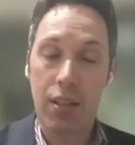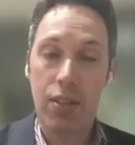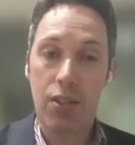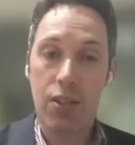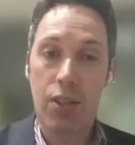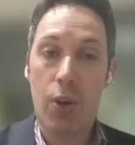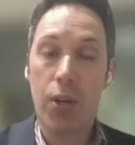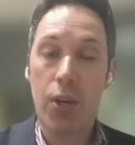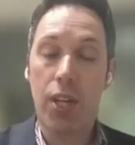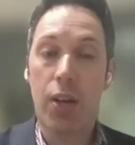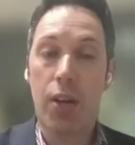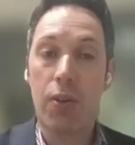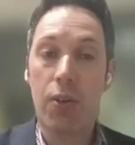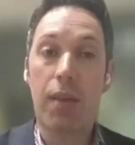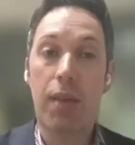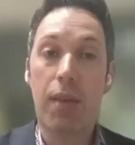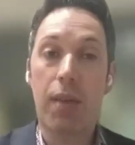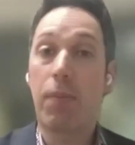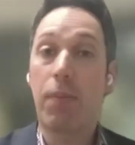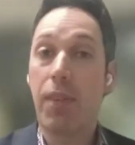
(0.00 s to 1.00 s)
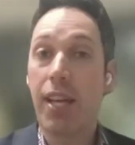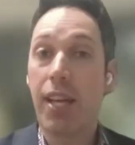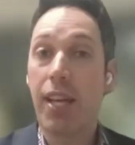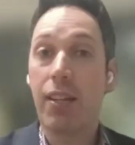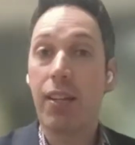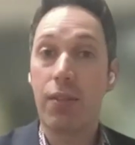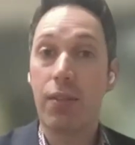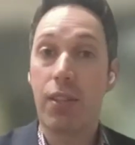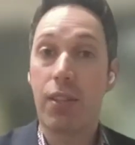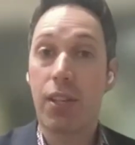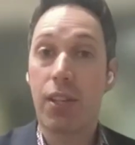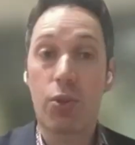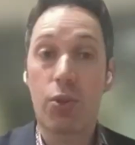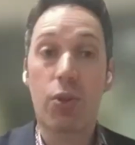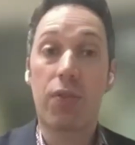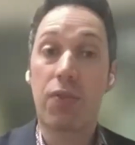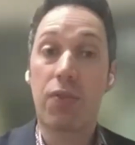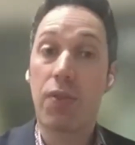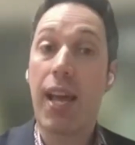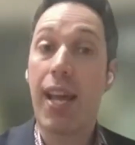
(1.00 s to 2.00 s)
So you know they they they're
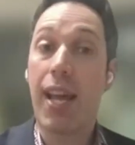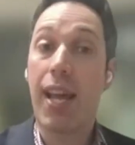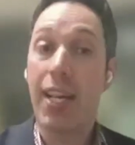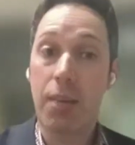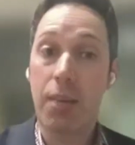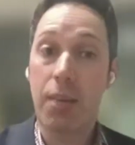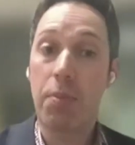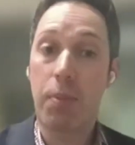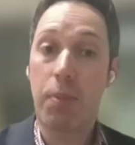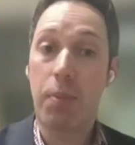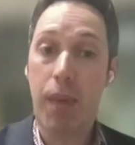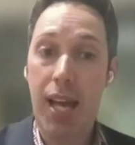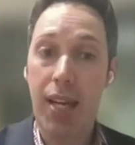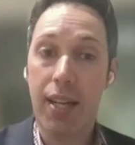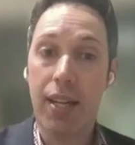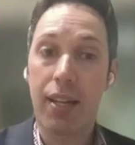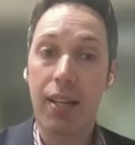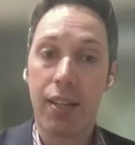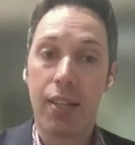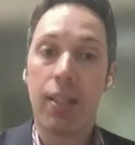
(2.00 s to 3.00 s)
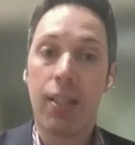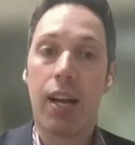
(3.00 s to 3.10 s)
sort of asymptomatic,